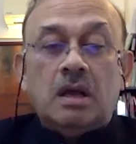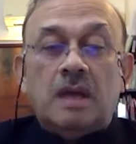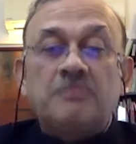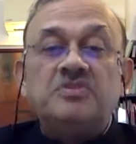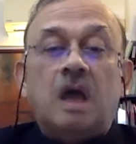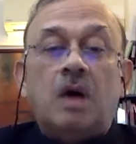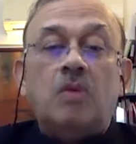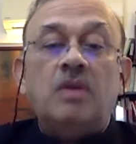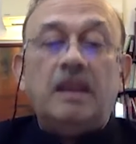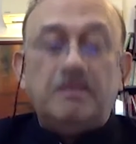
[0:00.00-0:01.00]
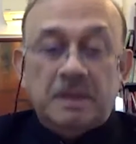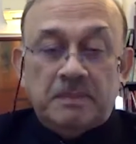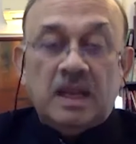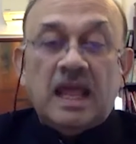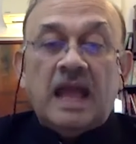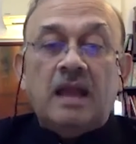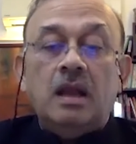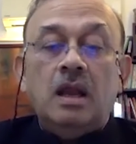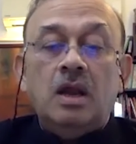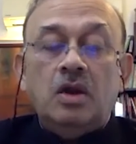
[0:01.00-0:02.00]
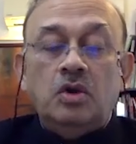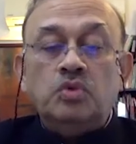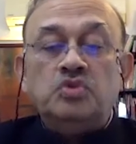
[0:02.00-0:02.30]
comes down and people can do